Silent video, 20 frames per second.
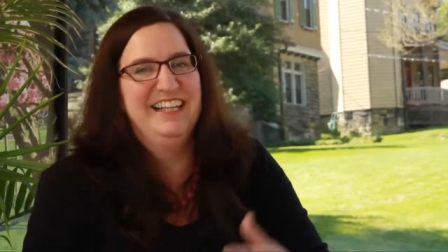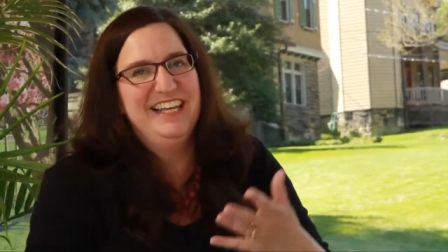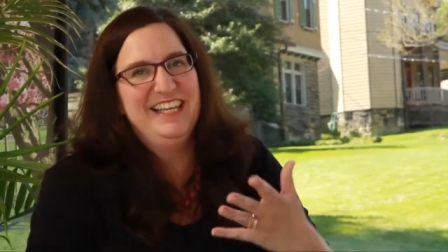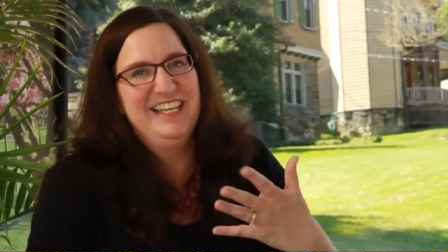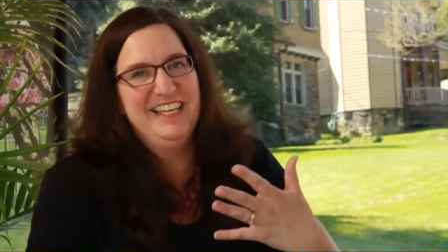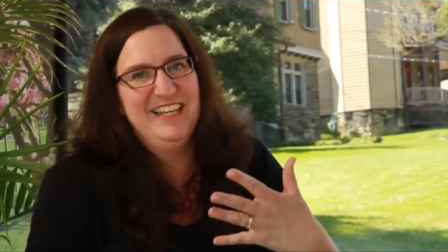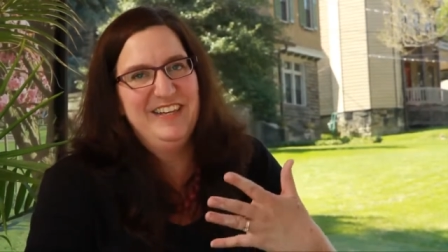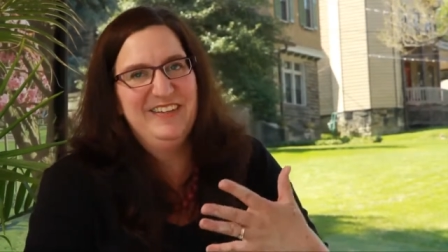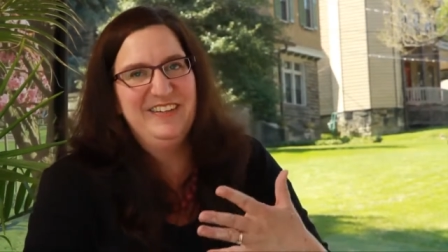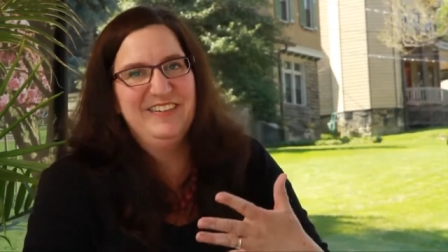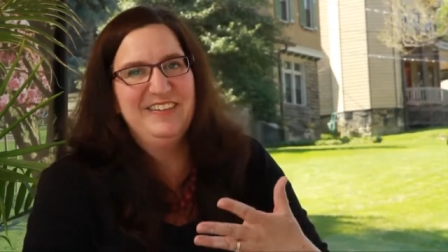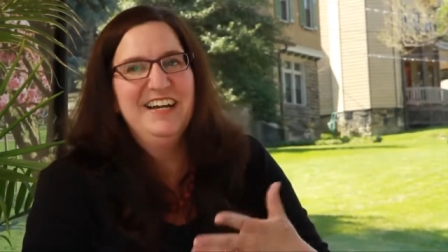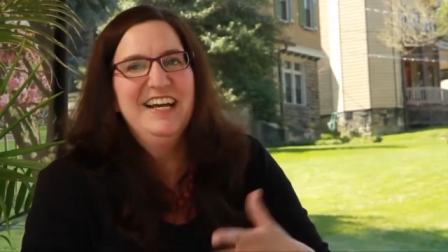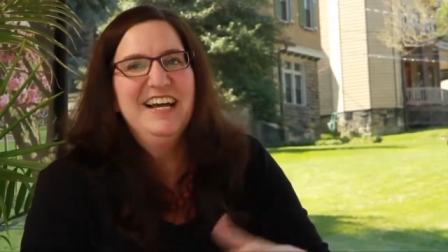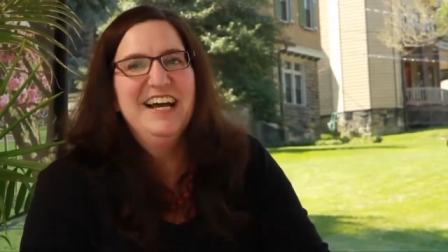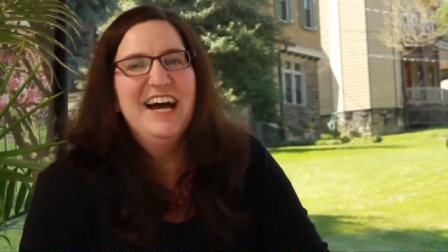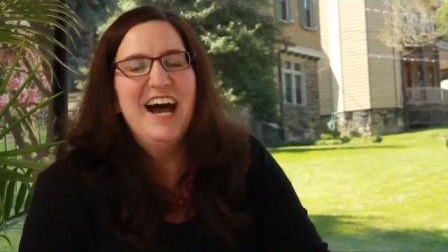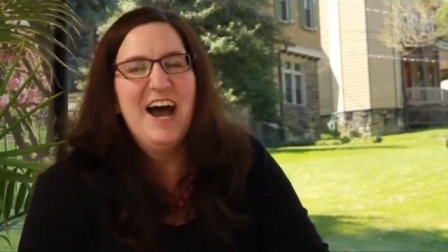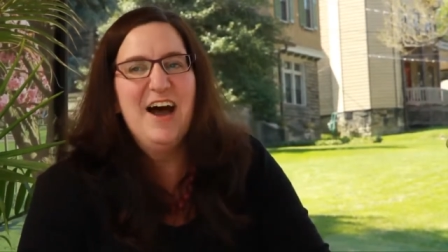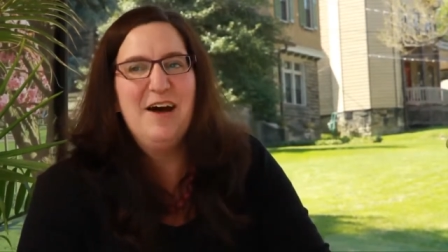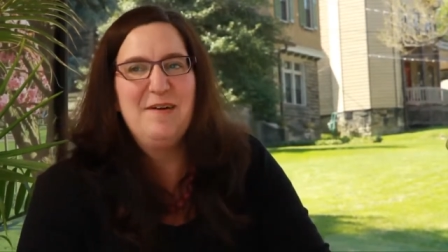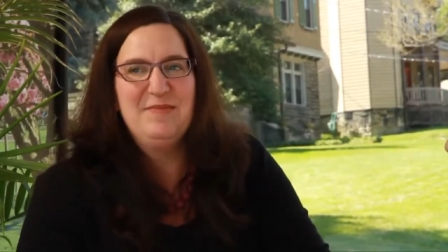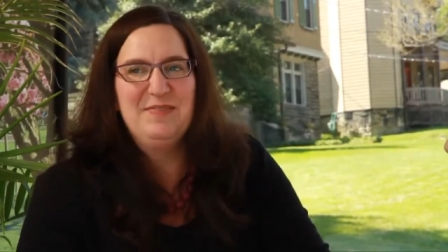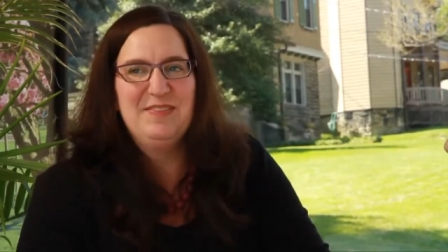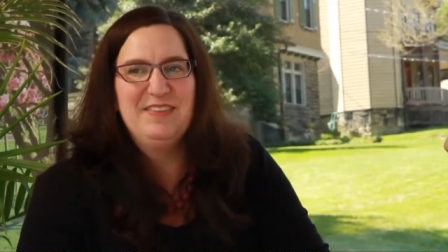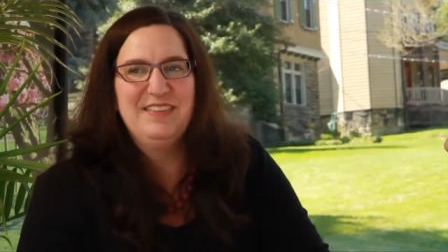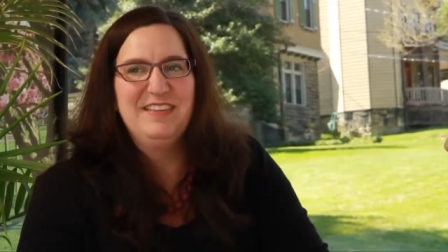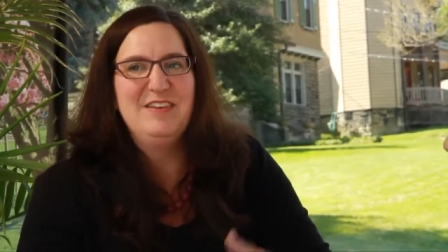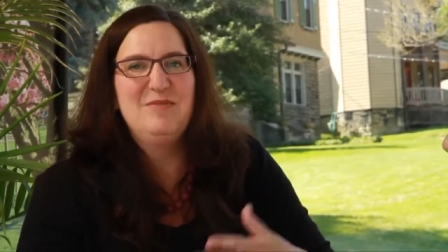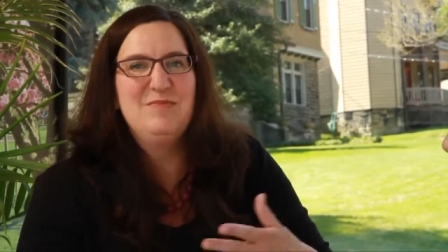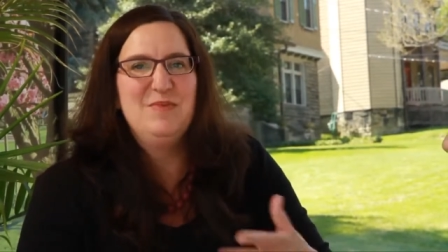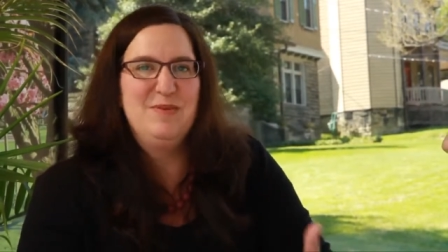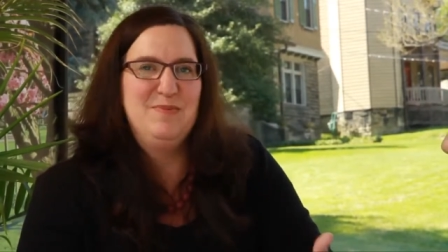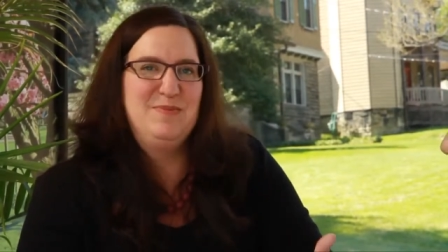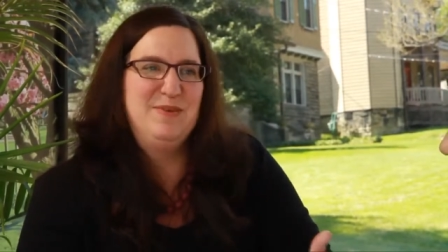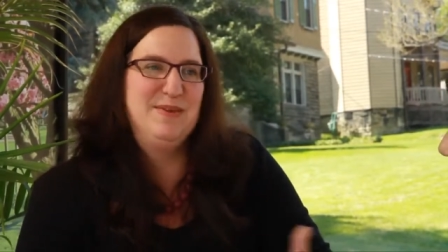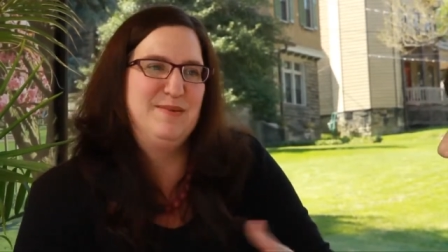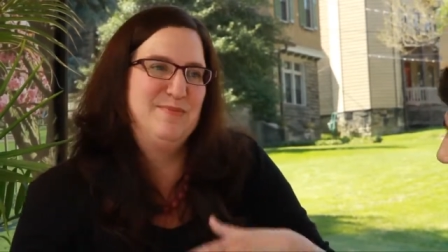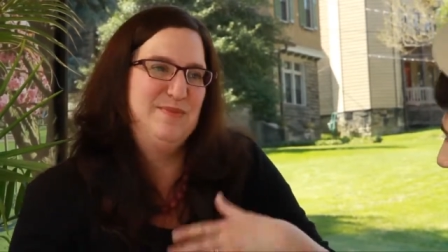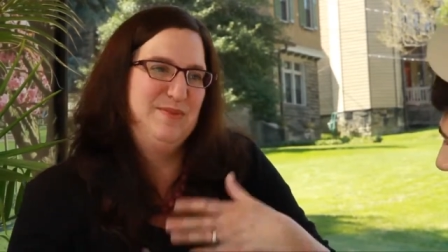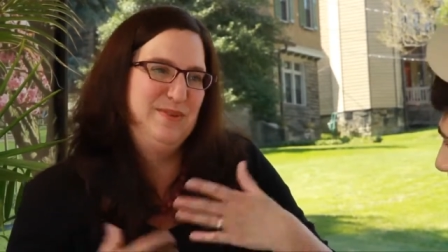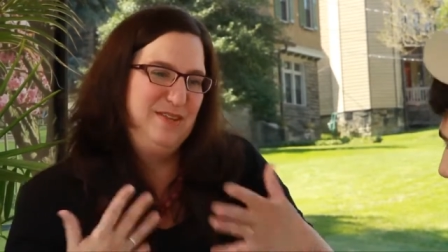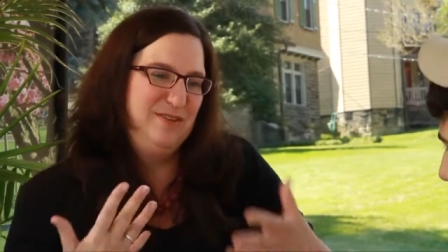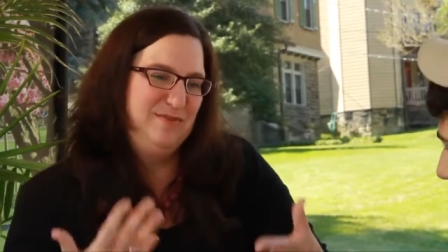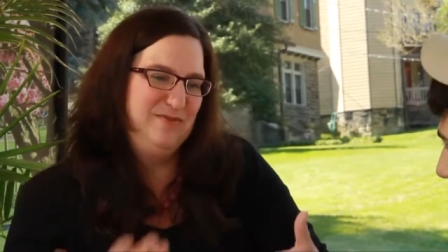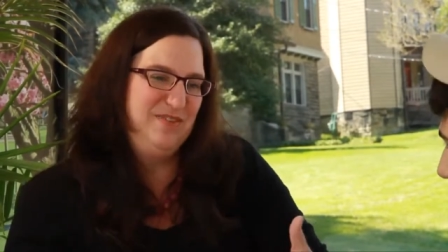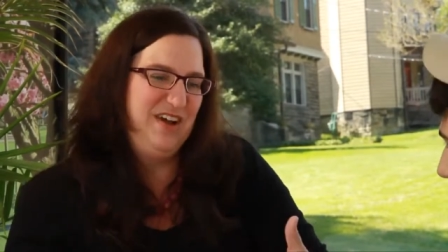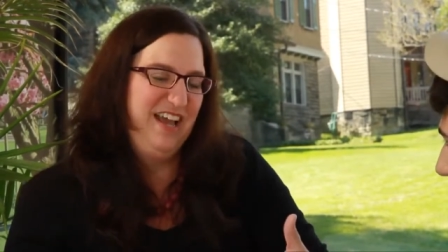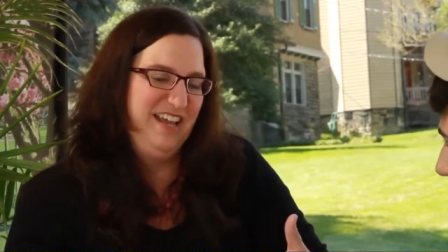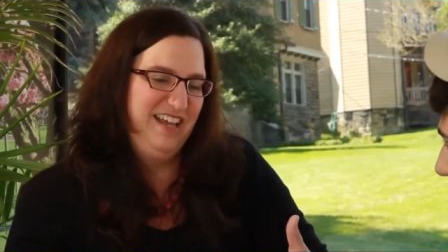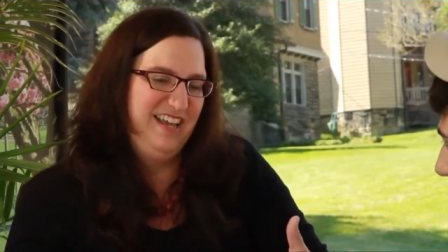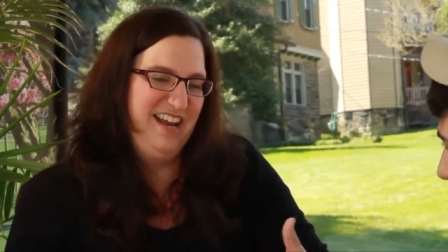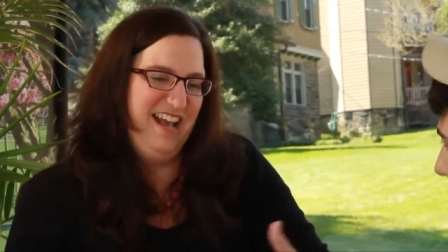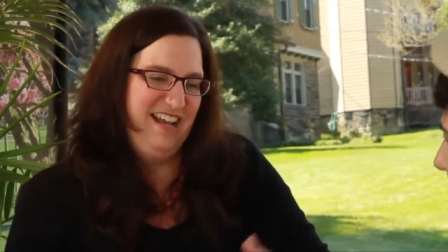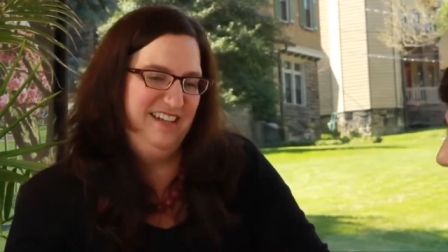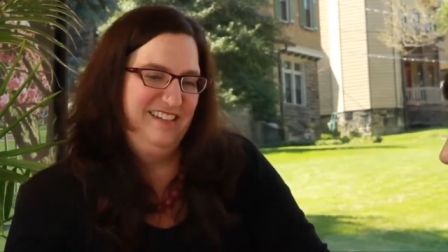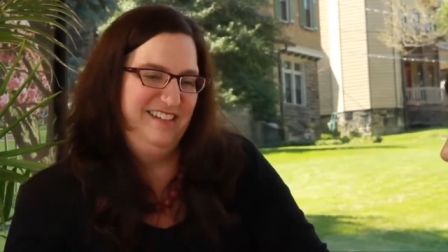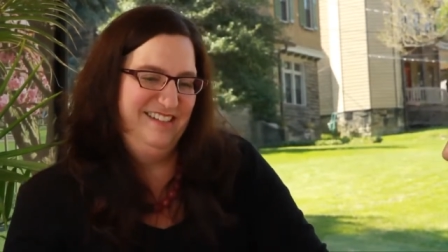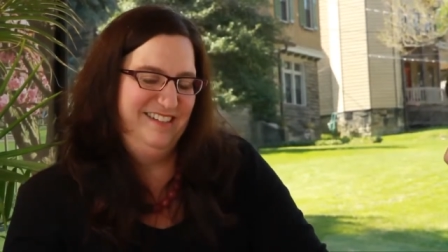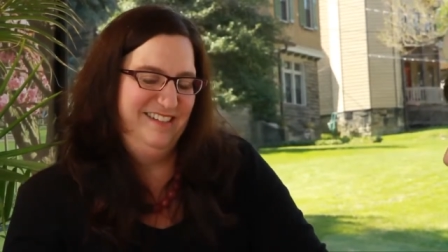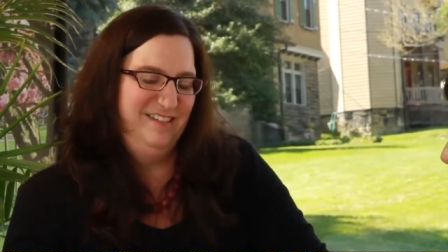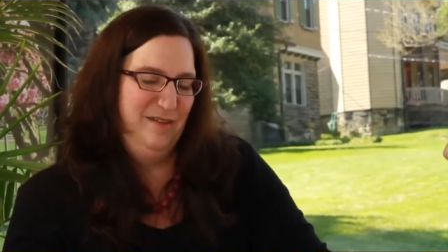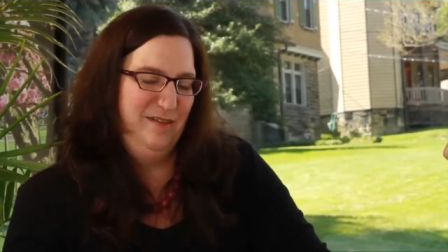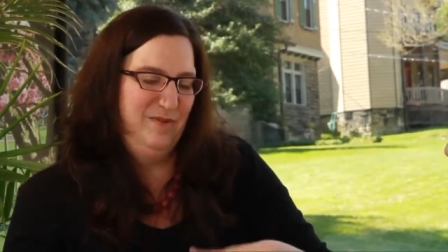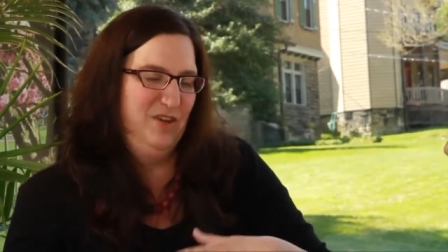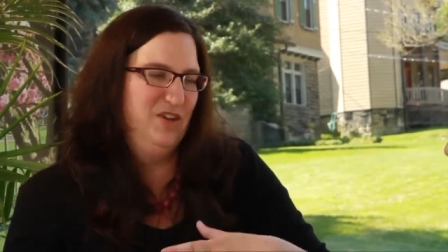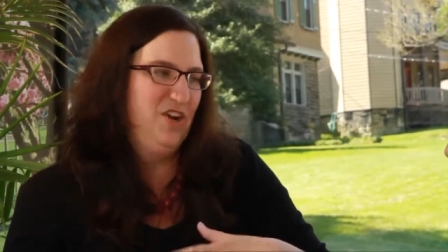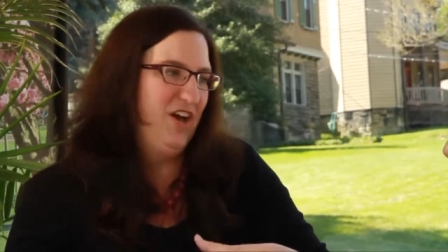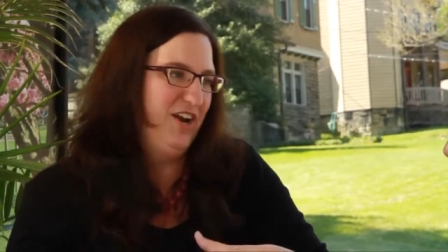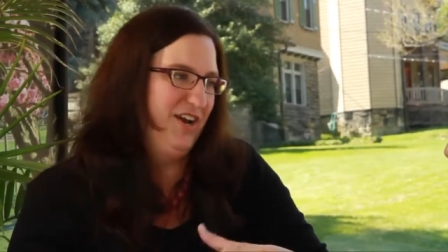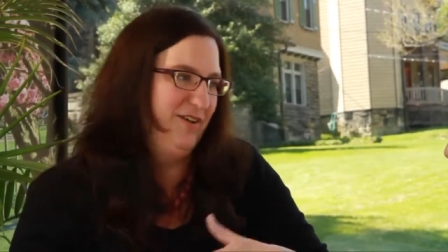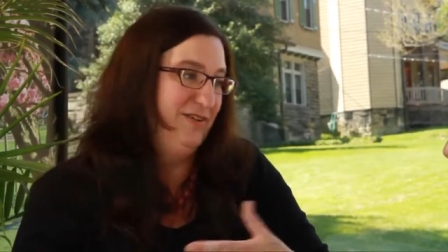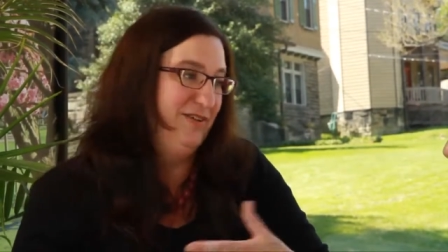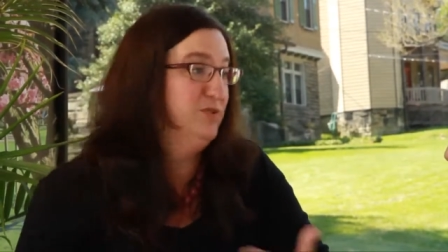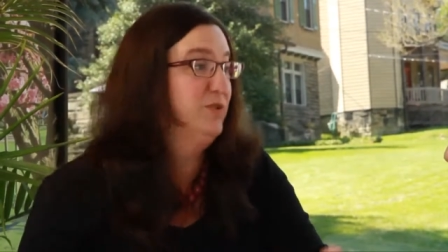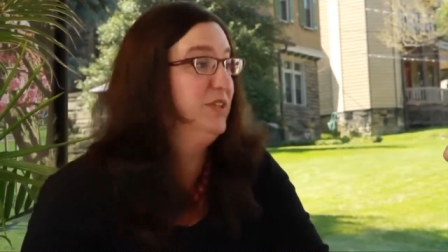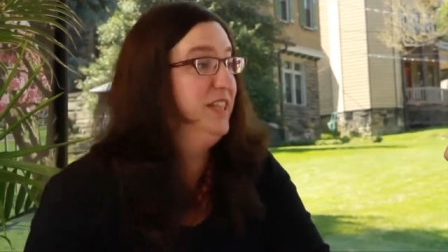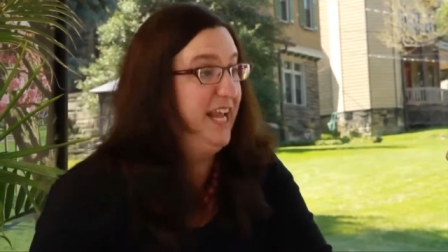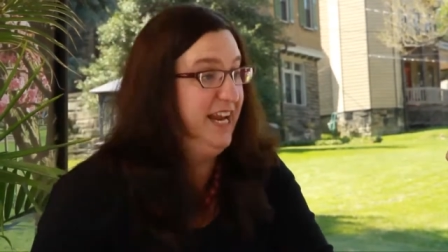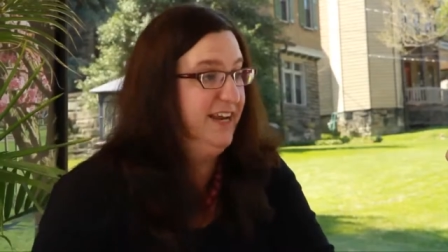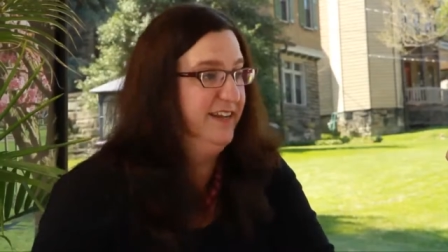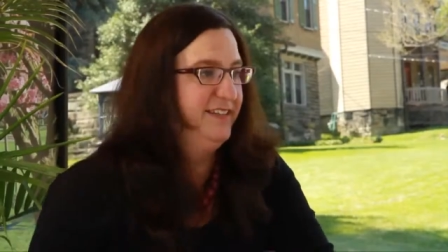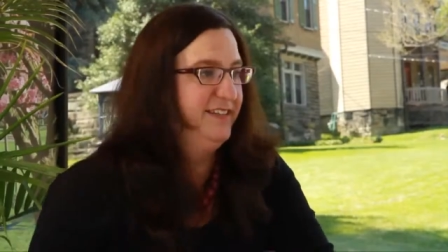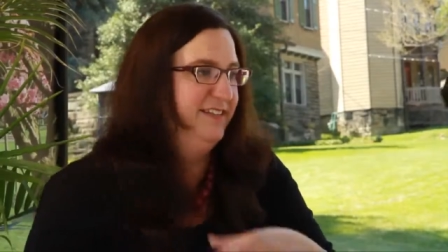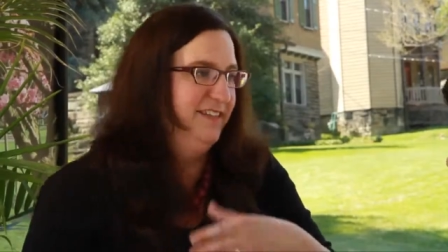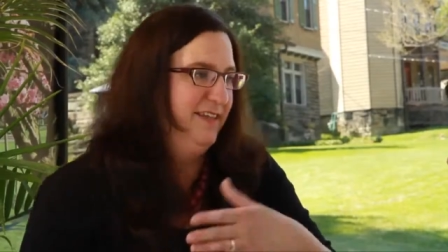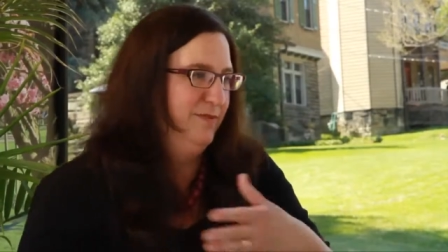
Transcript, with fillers: like you um, you meet people and you find connections to them. You're not always related to